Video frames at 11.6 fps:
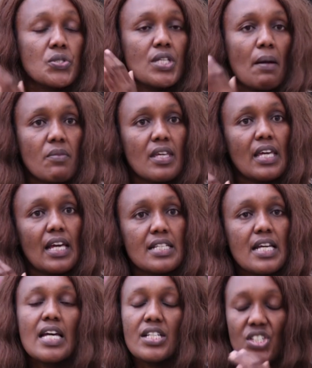something else.
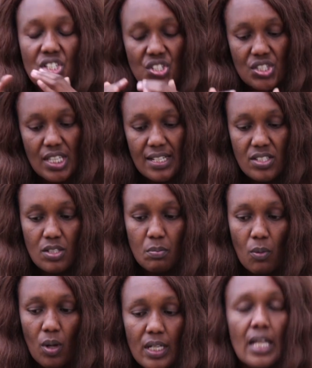Just start small.